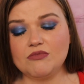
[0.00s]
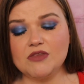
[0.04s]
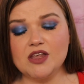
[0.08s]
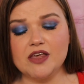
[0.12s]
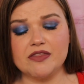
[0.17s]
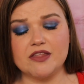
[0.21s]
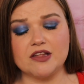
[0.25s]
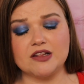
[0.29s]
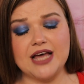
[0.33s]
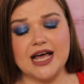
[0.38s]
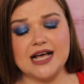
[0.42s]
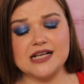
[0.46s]

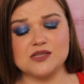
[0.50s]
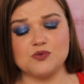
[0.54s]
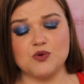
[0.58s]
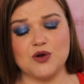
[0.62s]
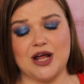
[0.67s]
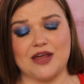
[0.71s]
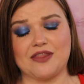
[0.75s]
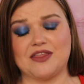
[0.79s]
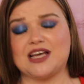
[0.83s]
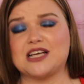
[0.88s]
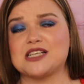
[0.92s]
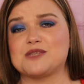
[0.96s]
The last one
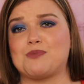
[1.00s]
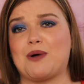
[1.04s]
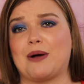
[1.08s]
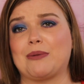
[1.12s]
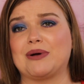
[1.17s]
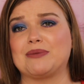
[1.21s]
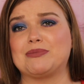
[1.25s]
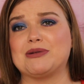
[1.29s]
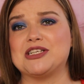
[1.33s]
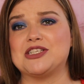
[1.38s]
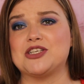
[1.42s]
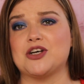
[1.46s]
I think has probably
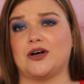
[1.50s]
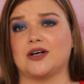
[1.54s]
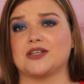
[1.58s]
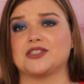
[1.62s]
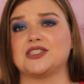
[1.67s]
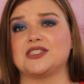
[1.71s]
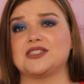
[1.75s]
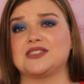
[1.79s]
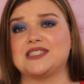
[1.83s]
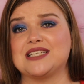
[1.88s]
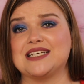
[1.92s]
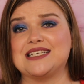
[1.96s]
been
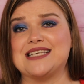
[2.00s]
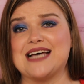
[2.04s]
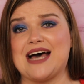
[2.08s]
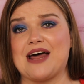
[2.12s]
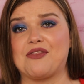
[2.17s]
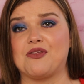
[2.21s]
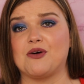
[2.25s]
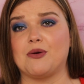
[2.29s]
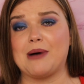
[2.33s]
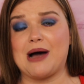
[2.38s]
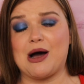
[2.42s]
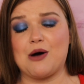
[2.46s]
talked to
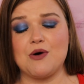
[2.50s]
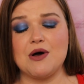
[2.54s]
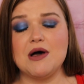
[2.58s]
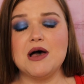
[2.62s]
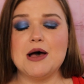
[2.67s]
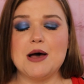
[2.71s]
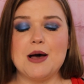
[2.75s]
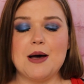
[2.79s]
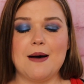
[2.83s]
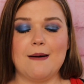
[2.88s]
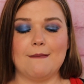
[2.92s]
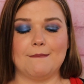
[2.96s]
death about,
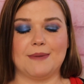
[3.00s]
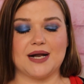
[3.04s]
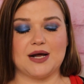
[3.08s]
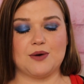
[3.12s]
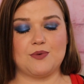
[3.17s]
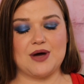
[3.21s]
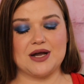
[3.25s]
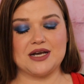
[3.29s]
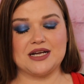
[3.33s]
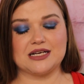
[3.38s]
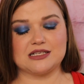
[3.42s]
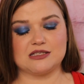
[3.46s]
but I
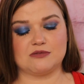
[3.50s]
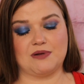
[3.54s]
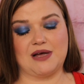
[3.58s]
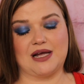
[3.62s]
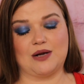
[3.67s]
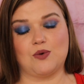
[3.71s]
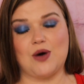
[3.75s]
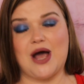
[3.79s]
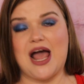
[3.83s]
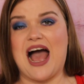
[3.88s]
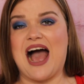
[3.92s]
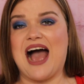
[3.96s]
wanted to explain
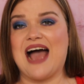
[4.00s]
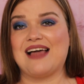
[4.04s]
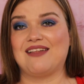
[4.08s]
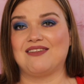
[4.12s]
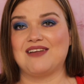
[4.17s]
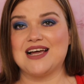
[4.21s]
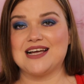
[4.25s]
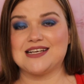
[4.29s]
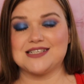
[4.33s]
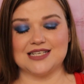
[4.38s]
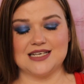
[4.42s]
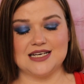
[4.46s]
why I
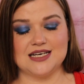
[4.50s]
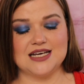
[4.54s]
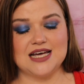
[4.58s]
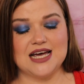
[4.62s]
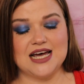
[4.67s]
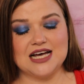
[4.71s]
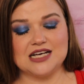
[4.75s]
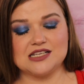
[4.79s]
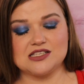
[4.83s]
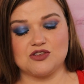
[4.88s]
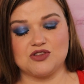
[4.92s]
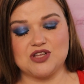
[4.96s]
liked it.
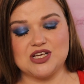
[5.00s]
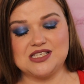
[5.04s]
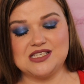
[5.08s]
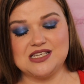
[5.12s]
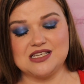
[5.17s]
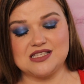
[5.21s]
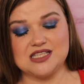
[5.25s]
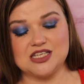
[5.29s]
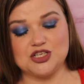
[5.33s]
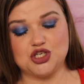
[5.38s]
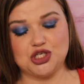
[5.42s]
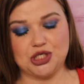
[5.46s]
So this
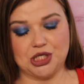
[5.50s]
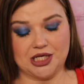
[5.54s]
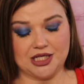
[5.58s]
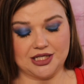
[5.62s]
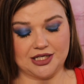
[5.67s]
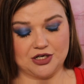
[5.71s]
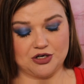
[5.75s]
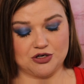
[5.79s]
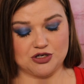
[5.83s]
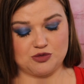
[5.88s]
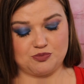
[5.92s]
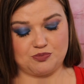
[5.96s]
is the Cheek
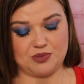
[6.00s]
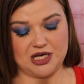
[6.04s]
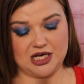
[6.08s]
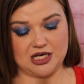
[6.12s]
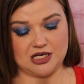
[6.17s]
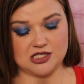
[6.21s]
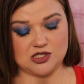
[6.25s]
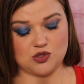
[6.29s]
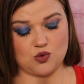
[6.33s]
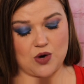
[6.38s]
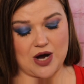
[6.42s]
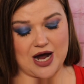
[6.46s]
Leaders Pink
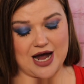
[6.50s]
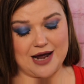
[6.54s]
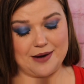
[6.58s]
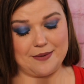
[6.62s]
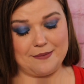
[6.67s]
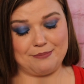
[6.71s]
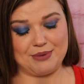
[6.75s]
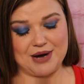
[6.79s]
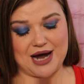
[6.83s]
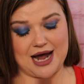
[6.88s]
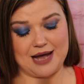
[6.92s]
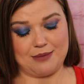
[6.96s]

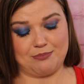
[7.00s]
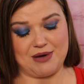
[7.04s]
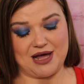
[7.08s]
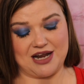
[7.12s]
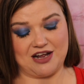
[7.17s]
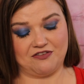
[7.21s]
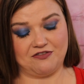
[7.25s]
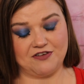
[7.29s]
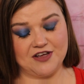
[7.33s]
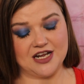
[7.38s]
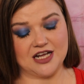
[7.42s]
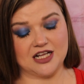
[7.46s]
Squad by Benefit.